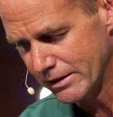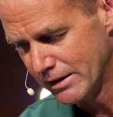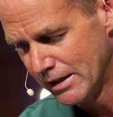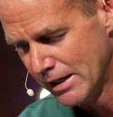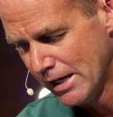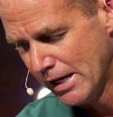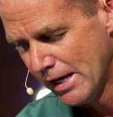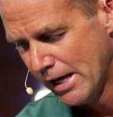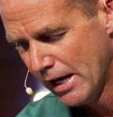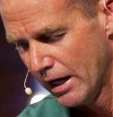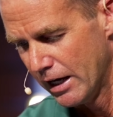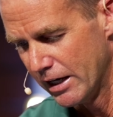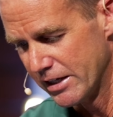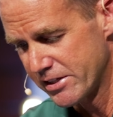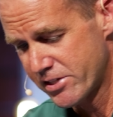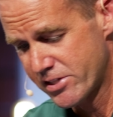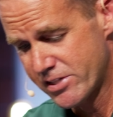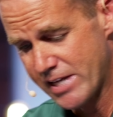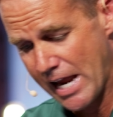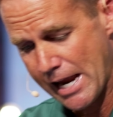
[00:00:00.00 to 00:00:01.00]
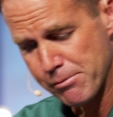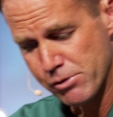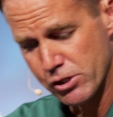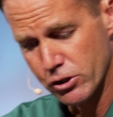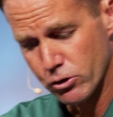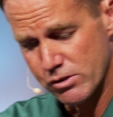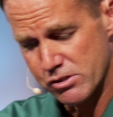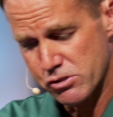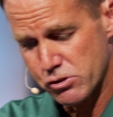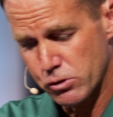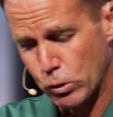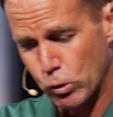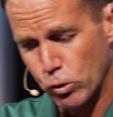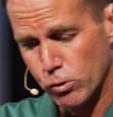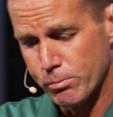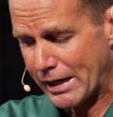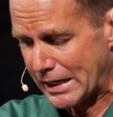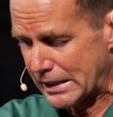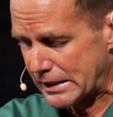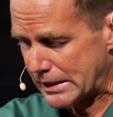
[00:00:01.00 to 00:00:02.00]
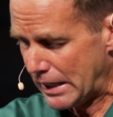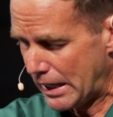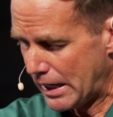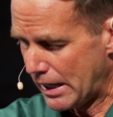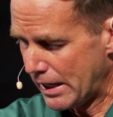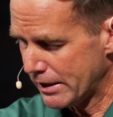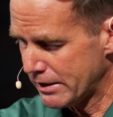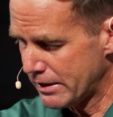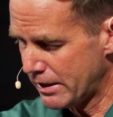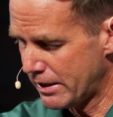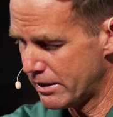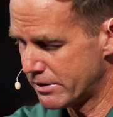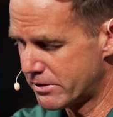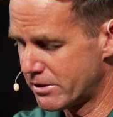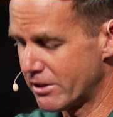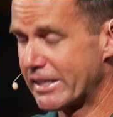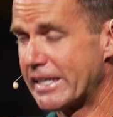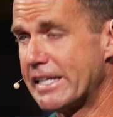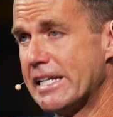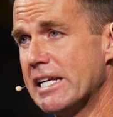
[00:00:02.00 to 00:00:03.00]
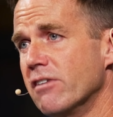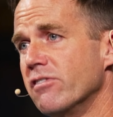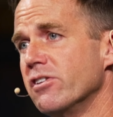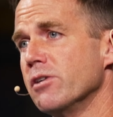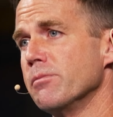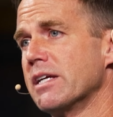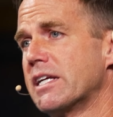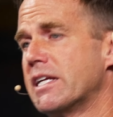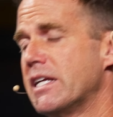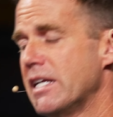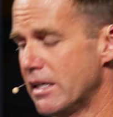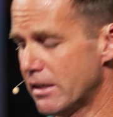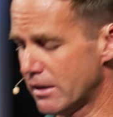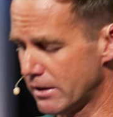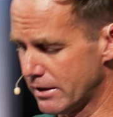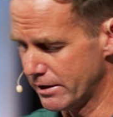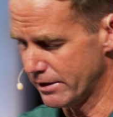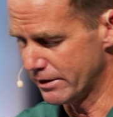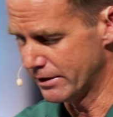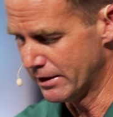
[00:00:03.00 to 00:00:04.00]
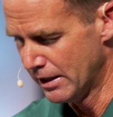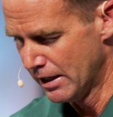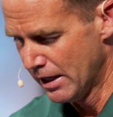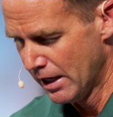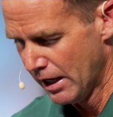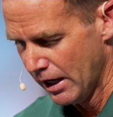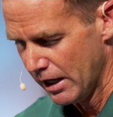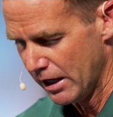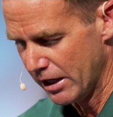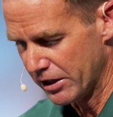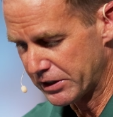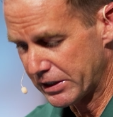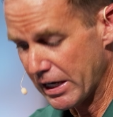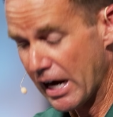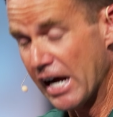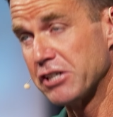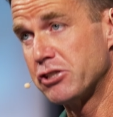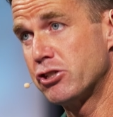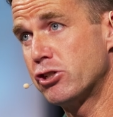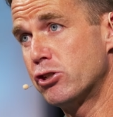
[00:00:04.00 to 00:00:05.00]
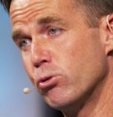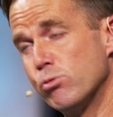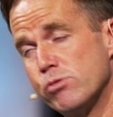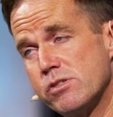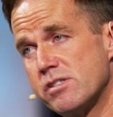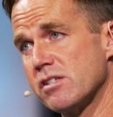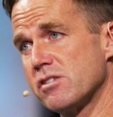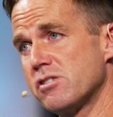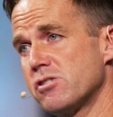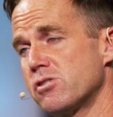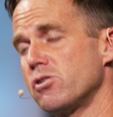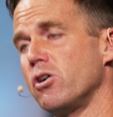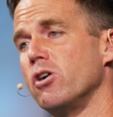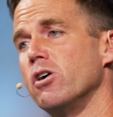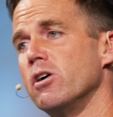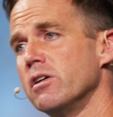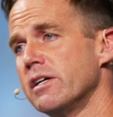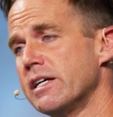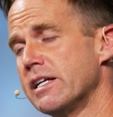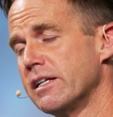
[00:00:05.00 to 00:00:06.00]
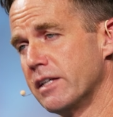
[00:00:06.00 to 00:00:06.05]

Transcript: and uh, Samuel is told by God to give them a king, and uh, God chooses Saul.